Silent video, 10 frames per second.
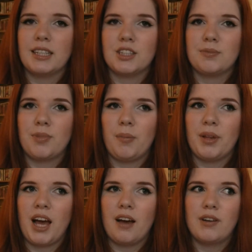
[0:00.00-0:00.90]
i should
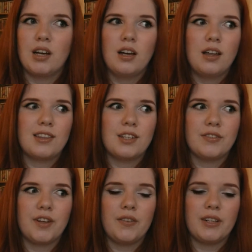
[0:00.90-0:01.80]
probably have
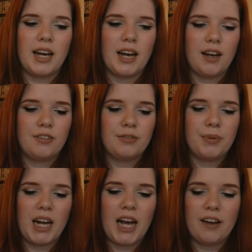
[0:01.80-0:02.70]
35 and a half
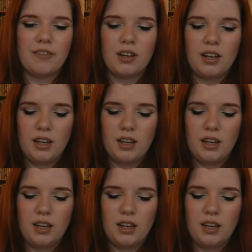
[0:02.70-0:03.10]
but i have